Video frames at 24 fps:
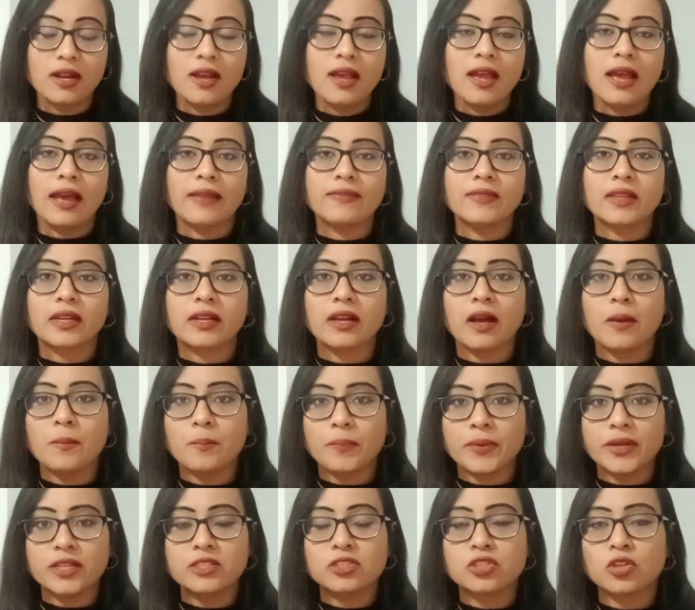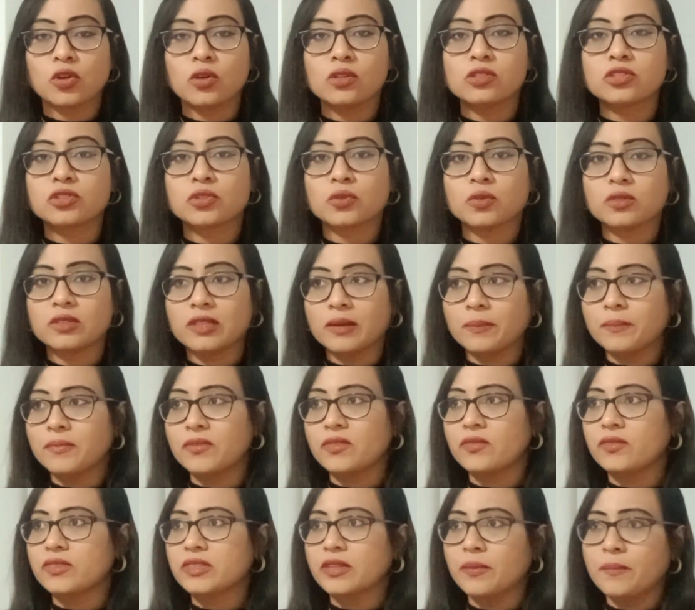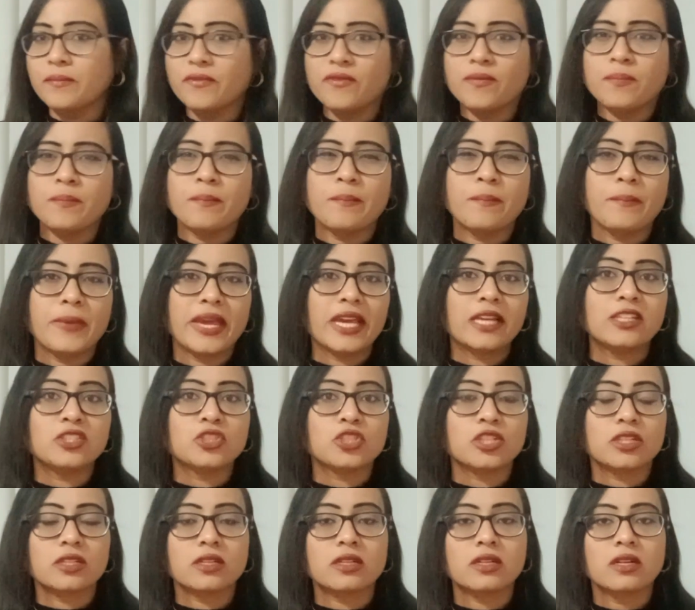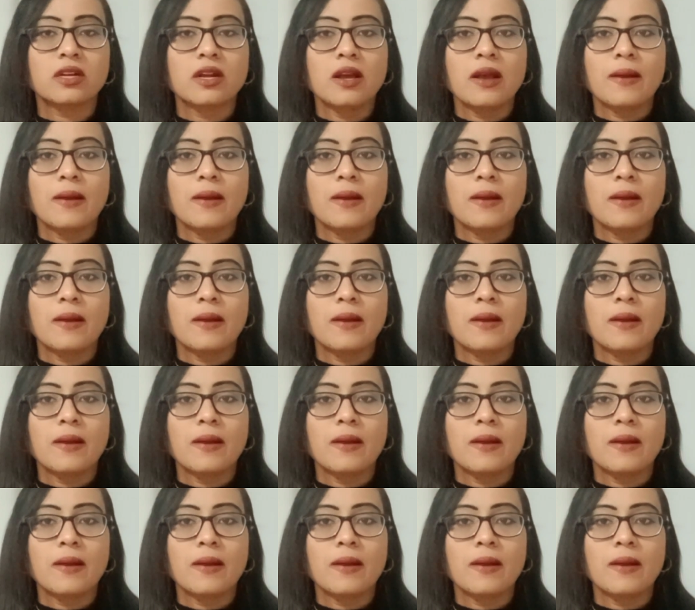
and the companies also, the major